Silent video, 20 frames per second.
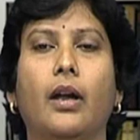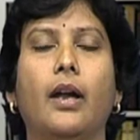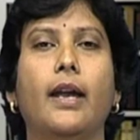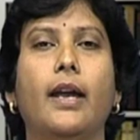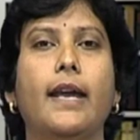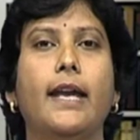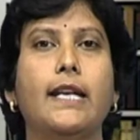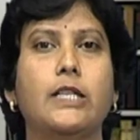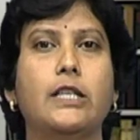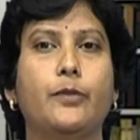
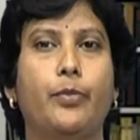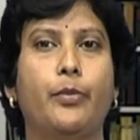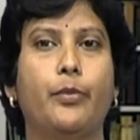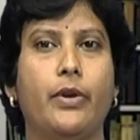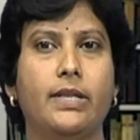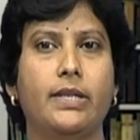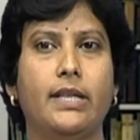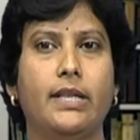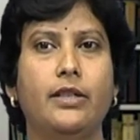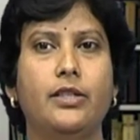He is
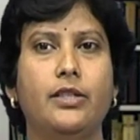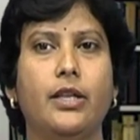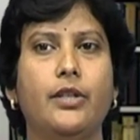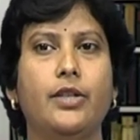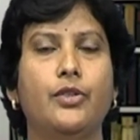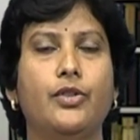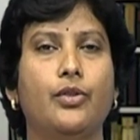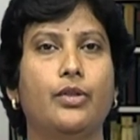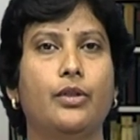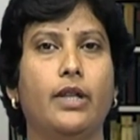
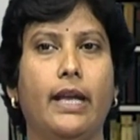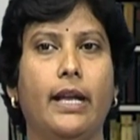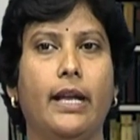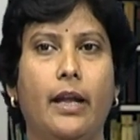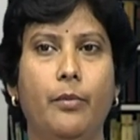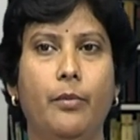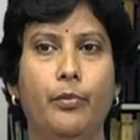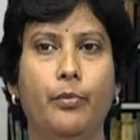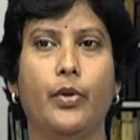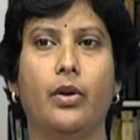presented to the
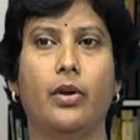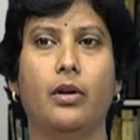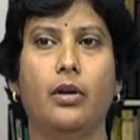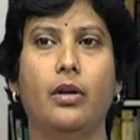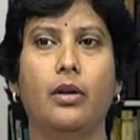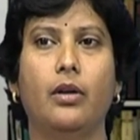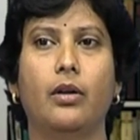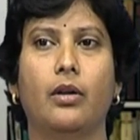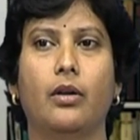emperor